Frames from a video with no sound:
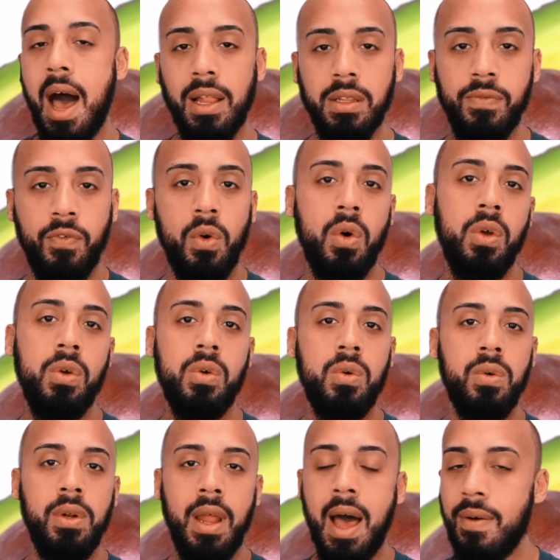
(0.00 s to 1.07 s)
olive
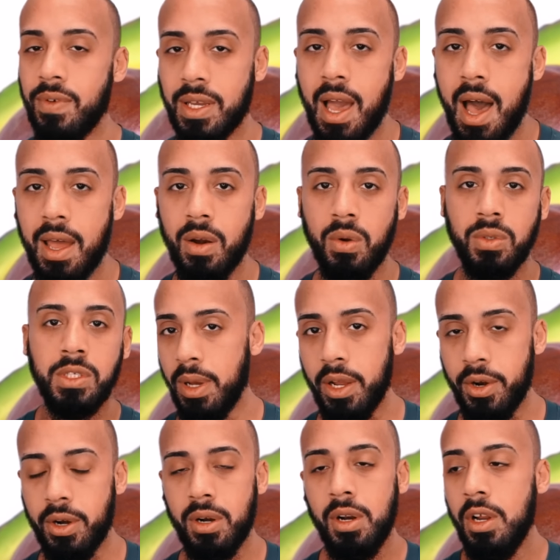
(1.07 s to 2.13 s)
oil and avocados,
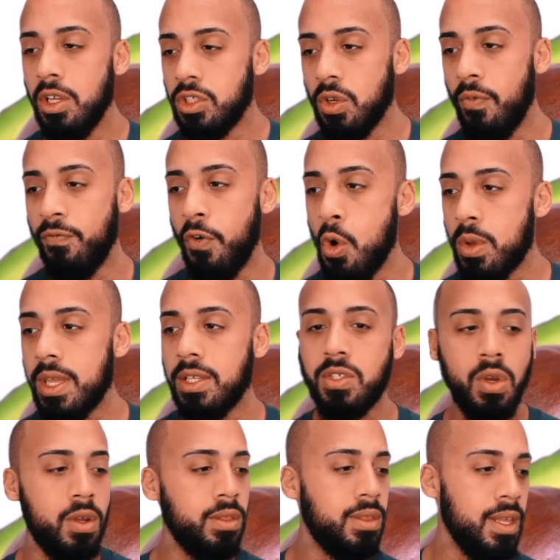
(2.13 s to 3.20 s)
butter. So
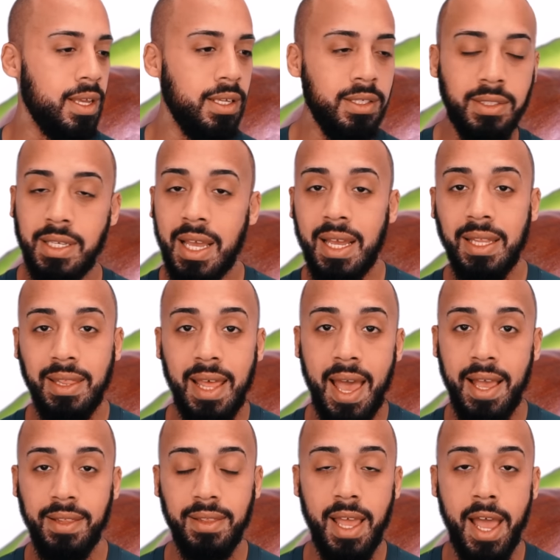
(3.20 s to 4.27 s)
focus on things
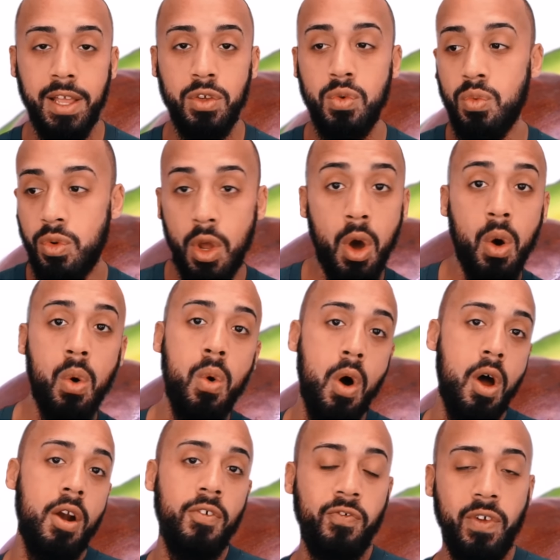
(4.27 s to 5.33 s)
that you
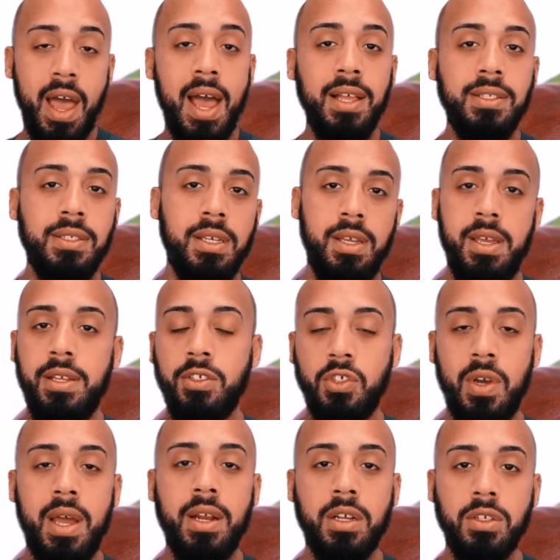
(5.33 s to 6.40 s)
know are fats and
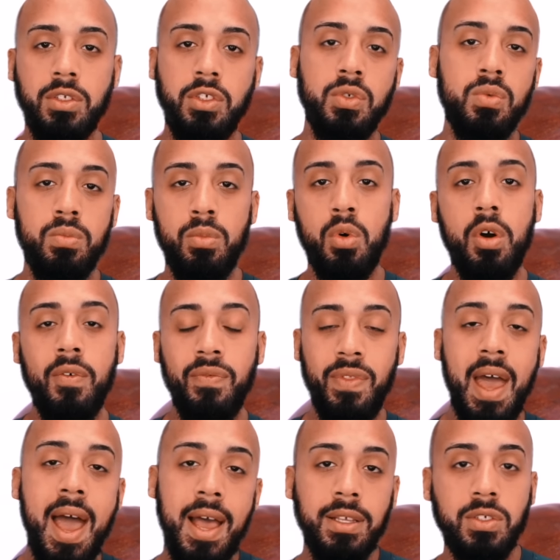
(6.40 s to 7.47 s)
try to consume more of
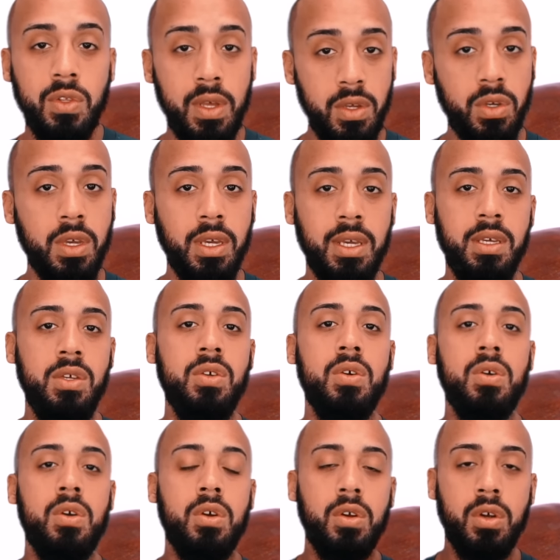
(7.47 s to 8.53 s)
that so that you can get
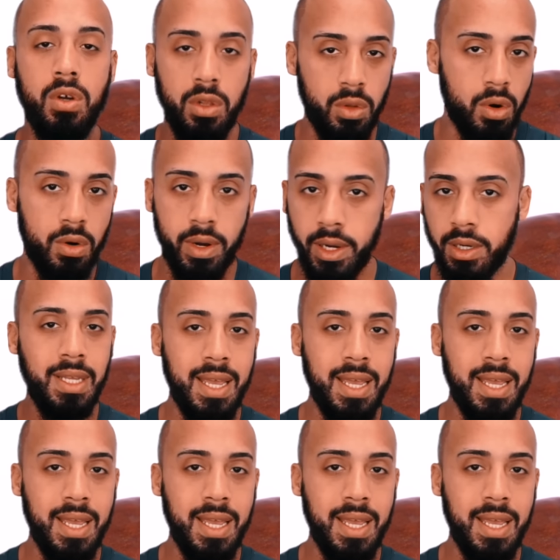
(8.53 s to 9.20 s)
your caloric